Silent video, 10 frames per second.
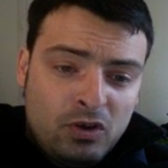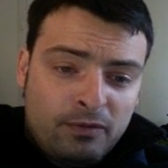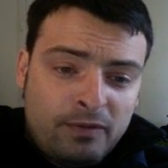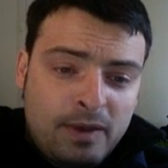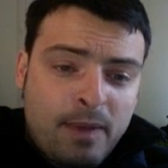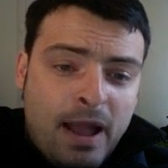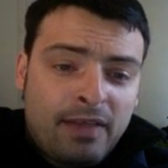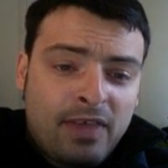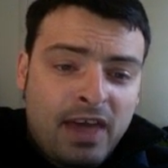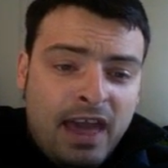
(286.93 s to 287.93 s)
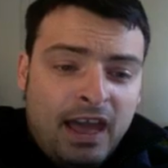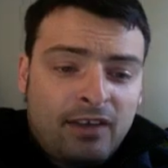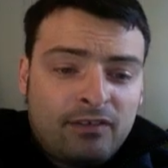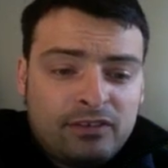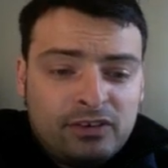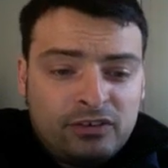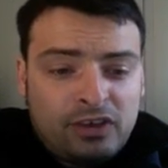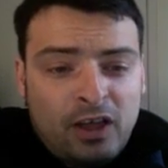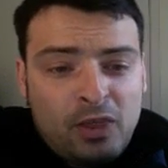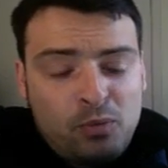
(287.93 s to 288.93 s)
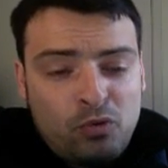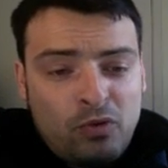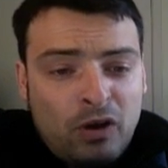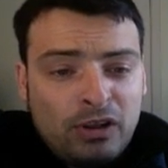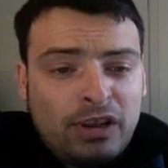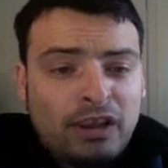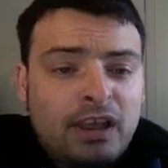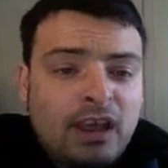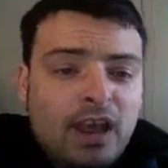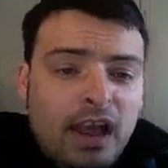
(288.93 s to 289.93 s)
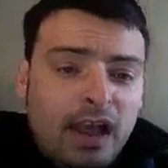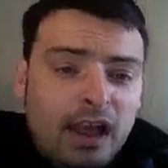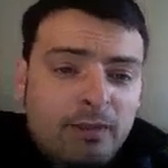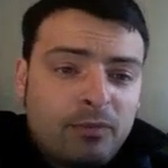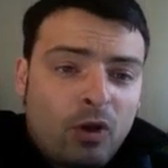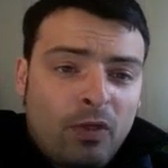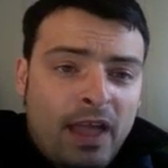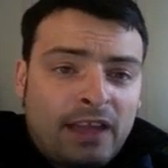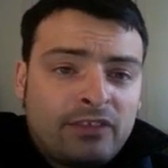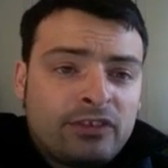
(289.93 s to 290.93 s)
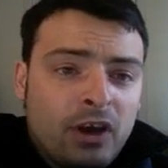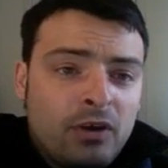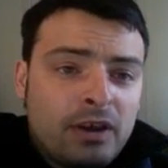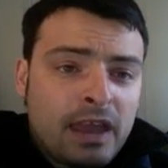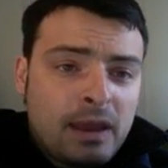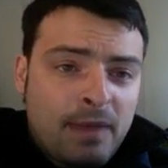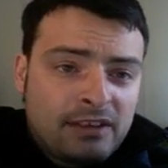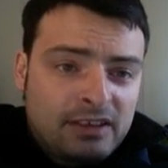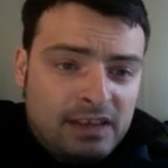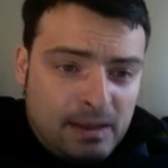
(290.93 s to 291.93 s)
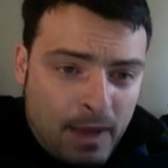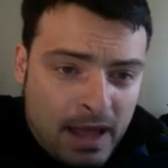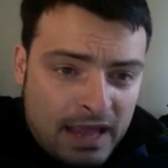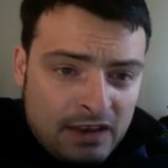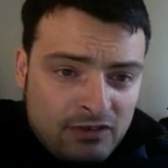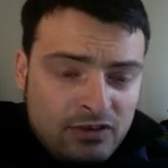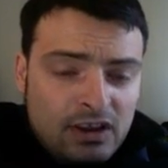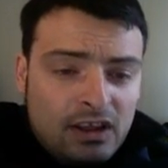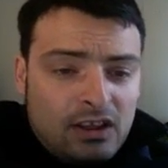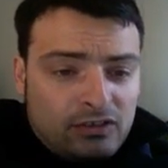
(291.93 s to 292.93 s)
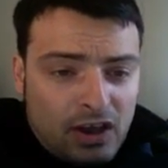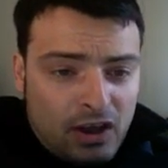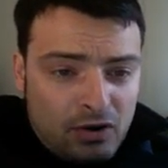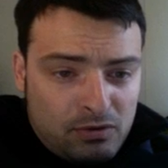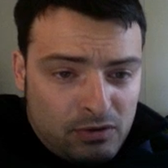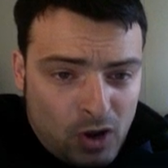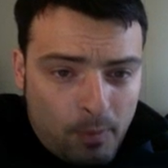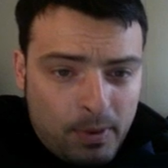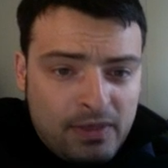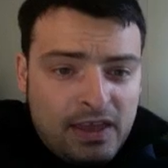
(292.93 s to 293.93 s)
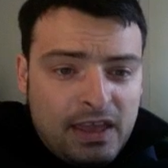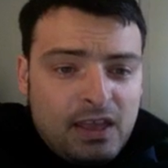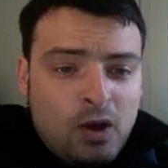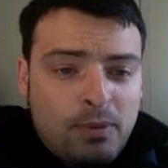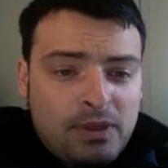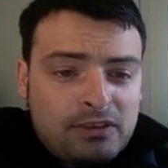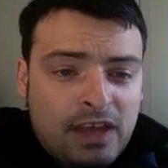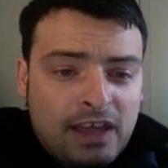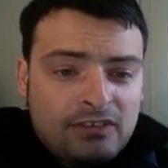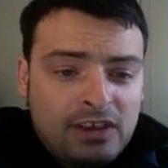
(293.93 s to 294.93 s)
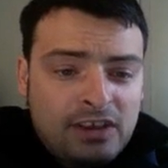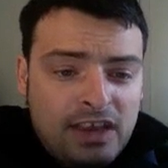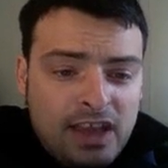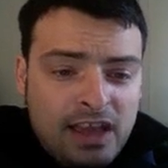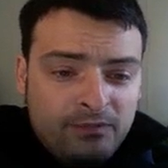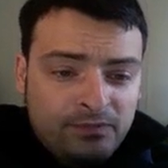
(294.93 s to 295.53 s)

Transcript: feedback there to start the ball rolling on that. So getting back to the page, so copy the text in here,